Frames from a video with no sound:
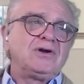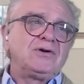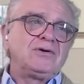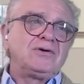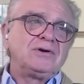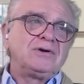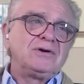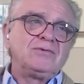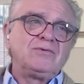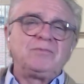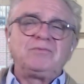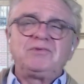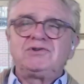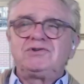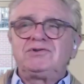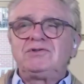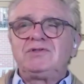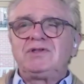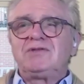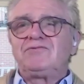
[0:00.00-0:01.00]
or we'll
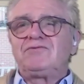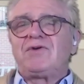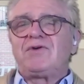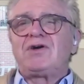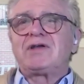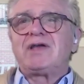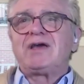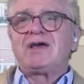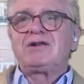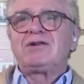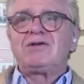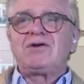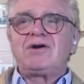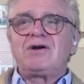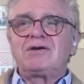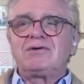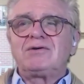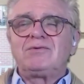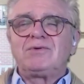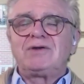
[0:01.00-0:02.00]
put you in the fall
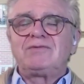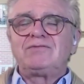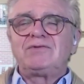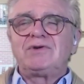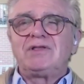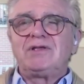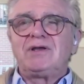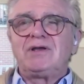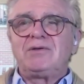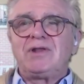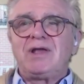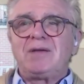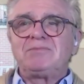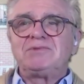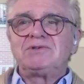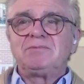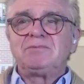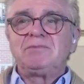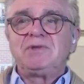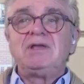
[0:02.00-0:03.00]
catalog, or whatever the hell it
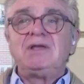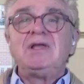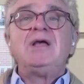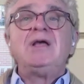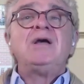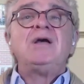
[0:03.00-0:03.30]
happens to be.